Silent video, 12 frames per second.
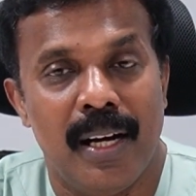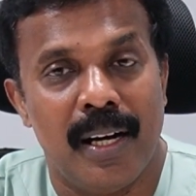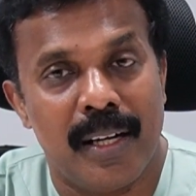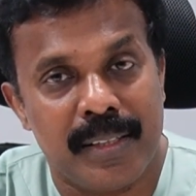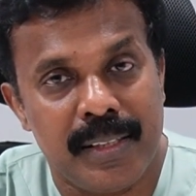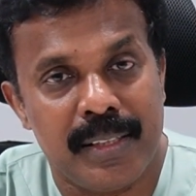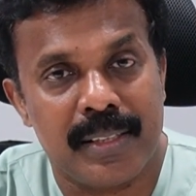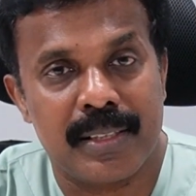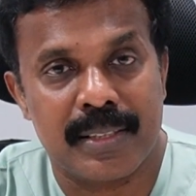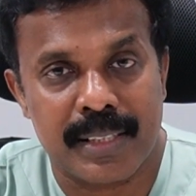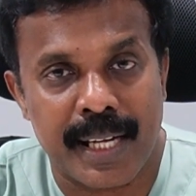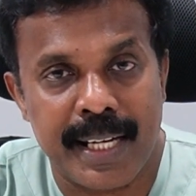Other
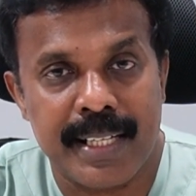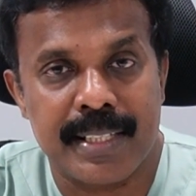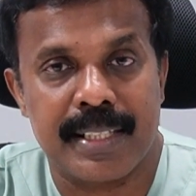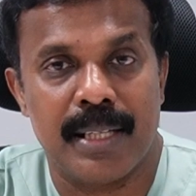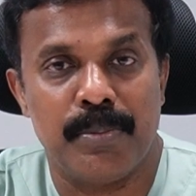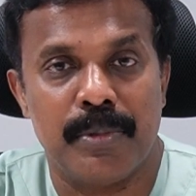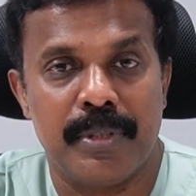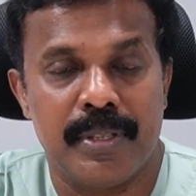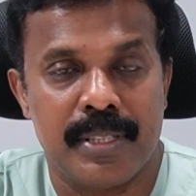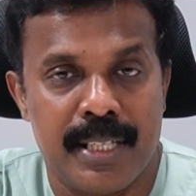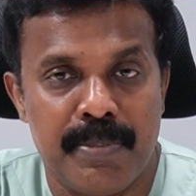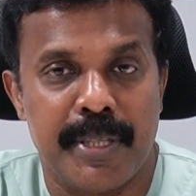signs and
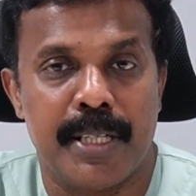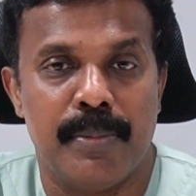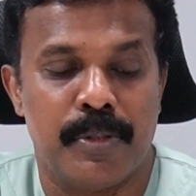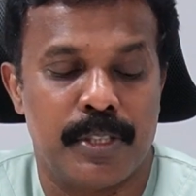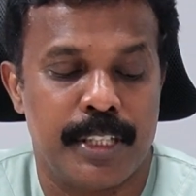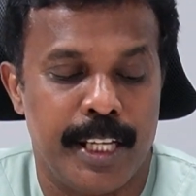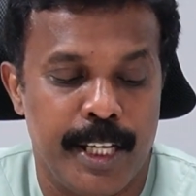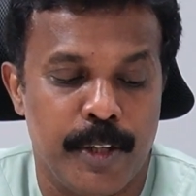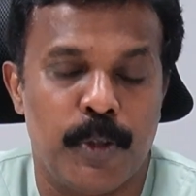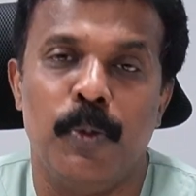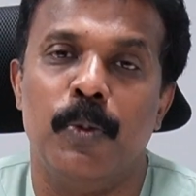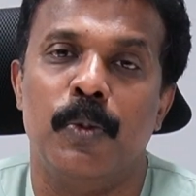symptoms
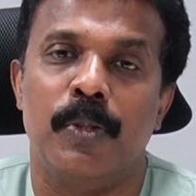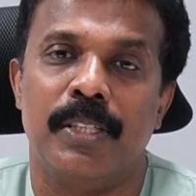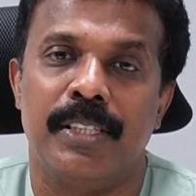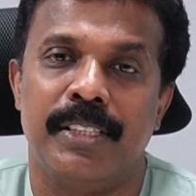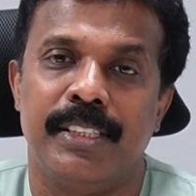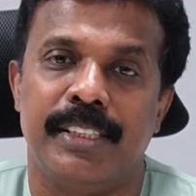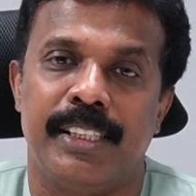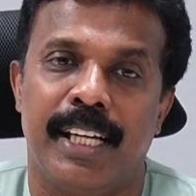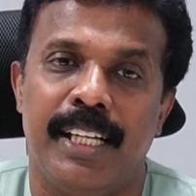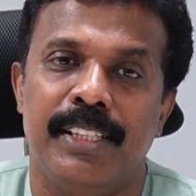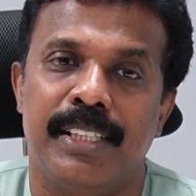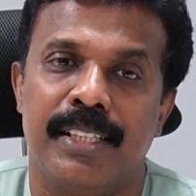include
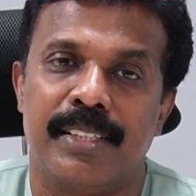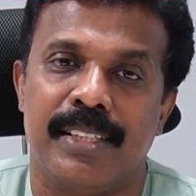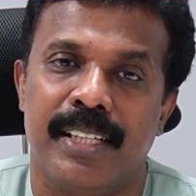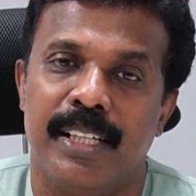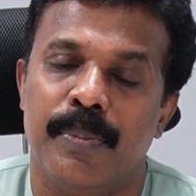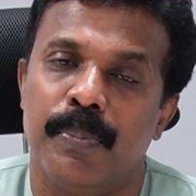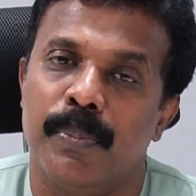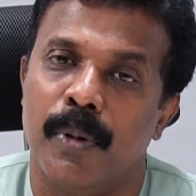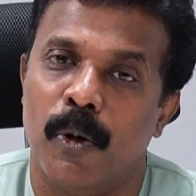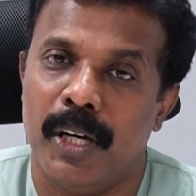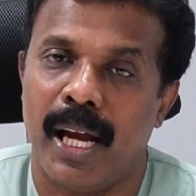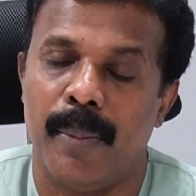changes in
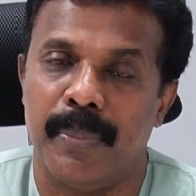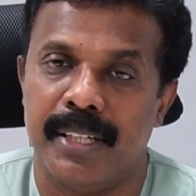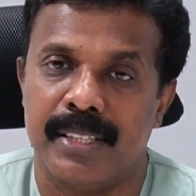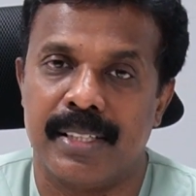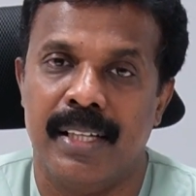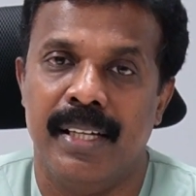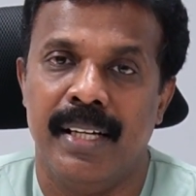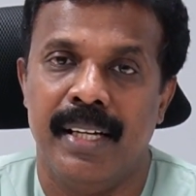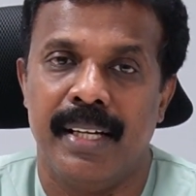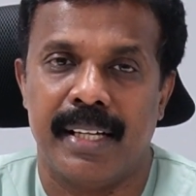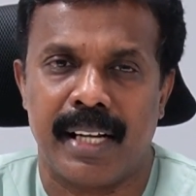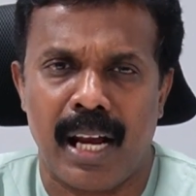bowel habits,
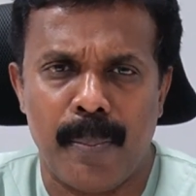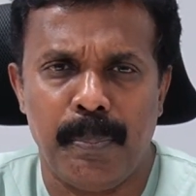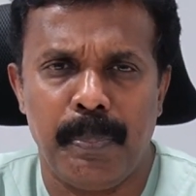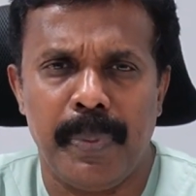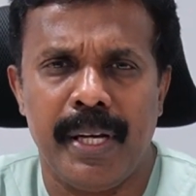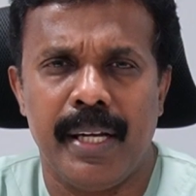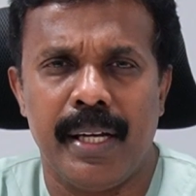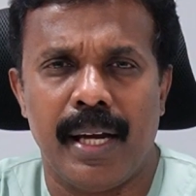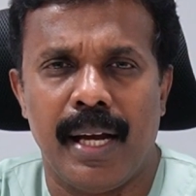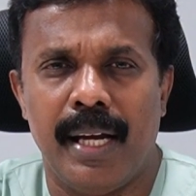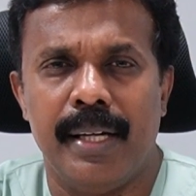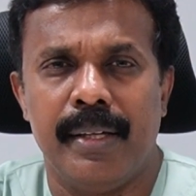
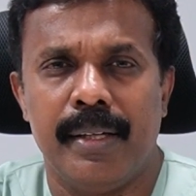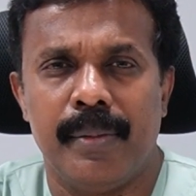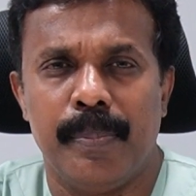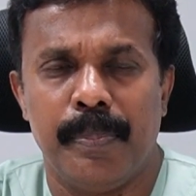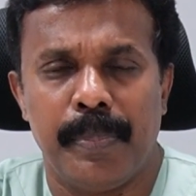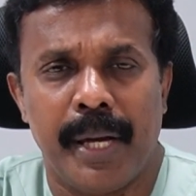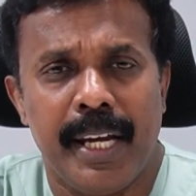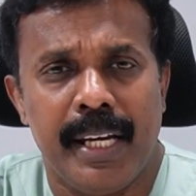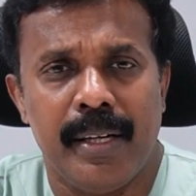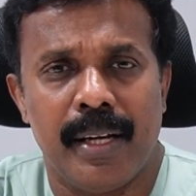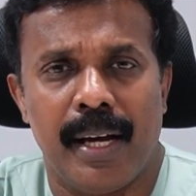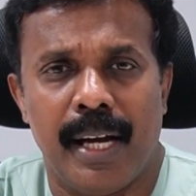cramping and
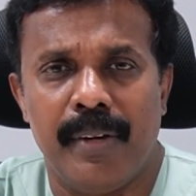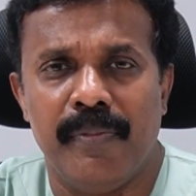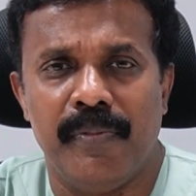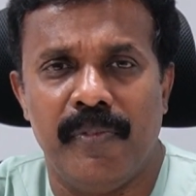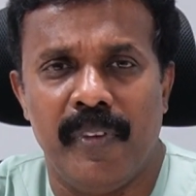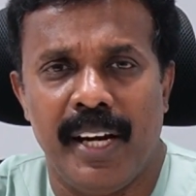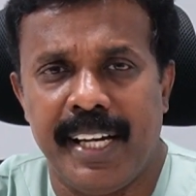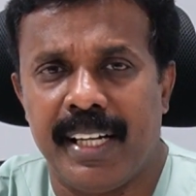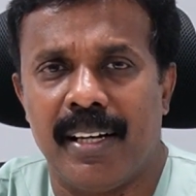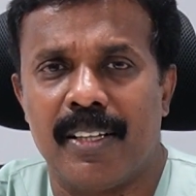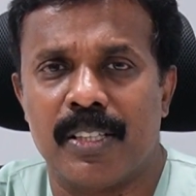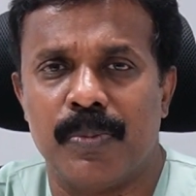pain and
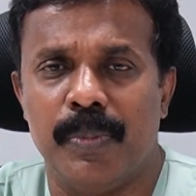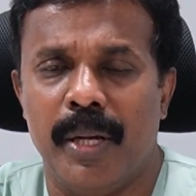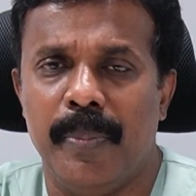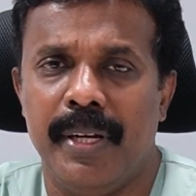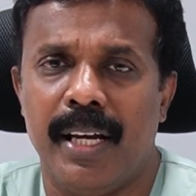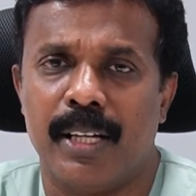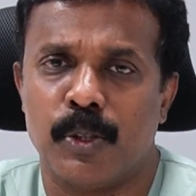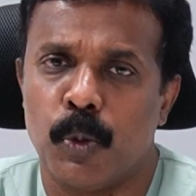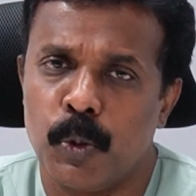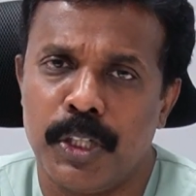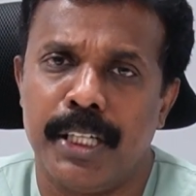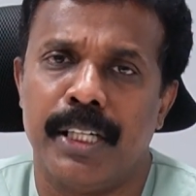weight loss may be
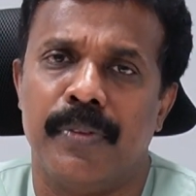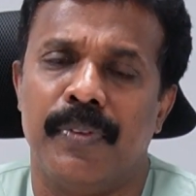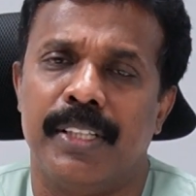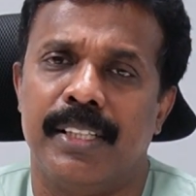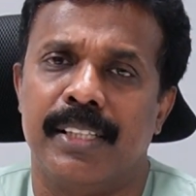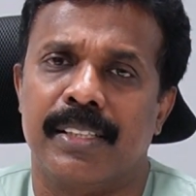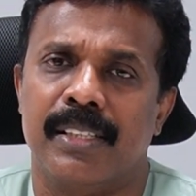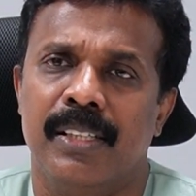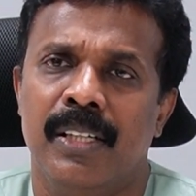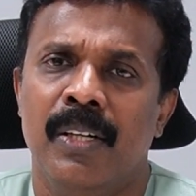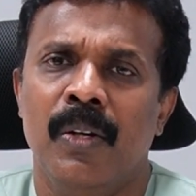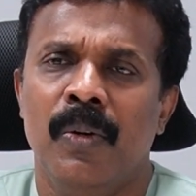associated with this.
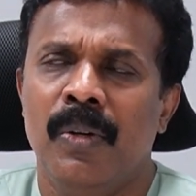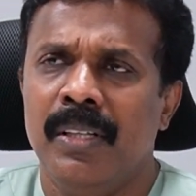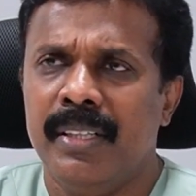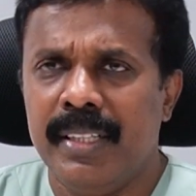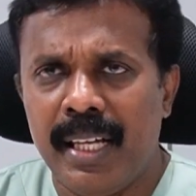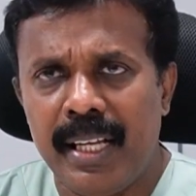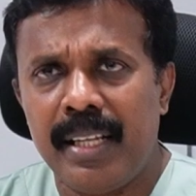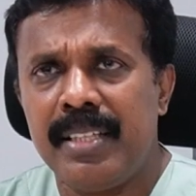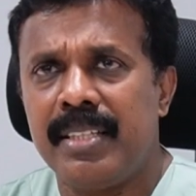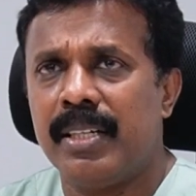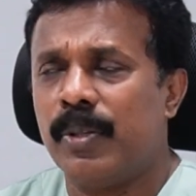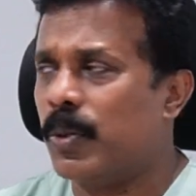There
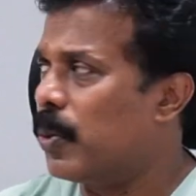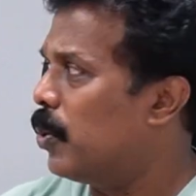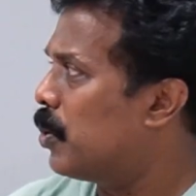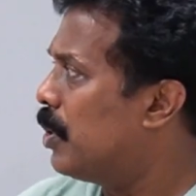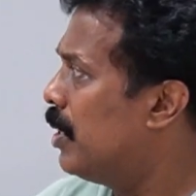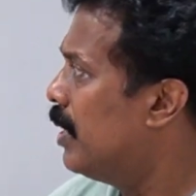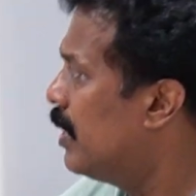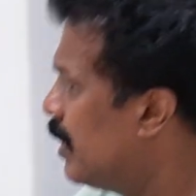is a growth.